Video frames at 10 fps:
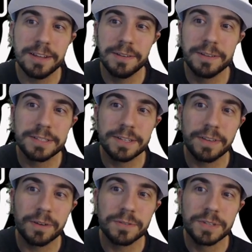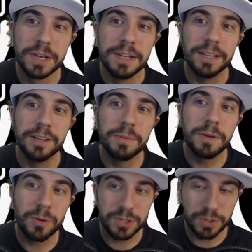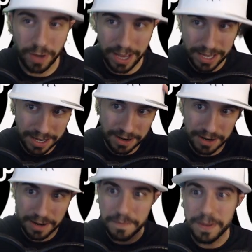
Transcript: let's see if that goes, a little bit more swag here.